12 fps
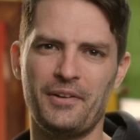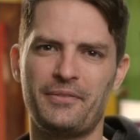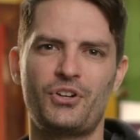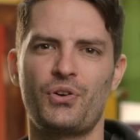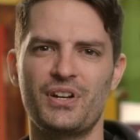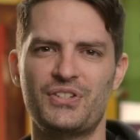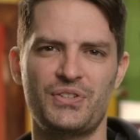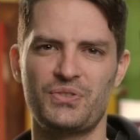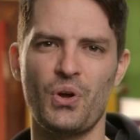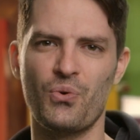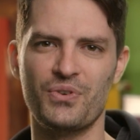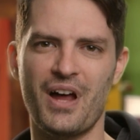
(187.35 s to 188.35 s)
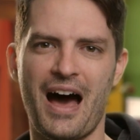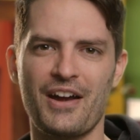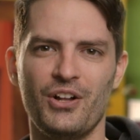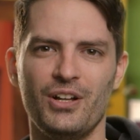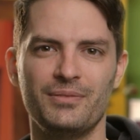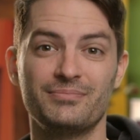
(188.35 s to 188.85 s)
Chris
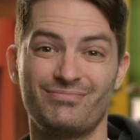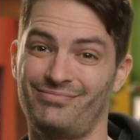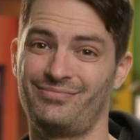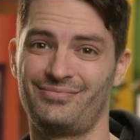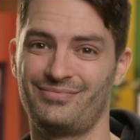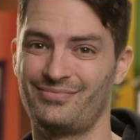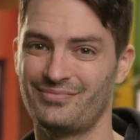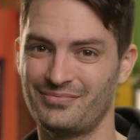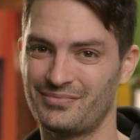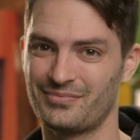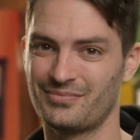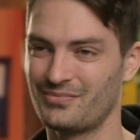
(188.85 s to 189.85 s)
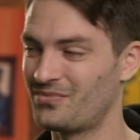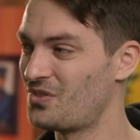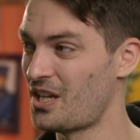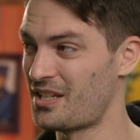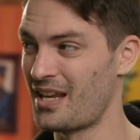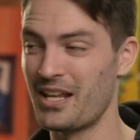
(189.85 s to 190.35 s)
O'Donnell?
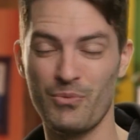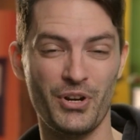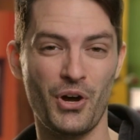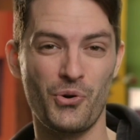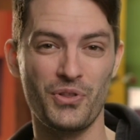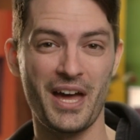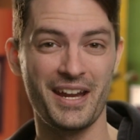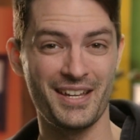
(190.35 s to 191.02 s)
Does anyone know who that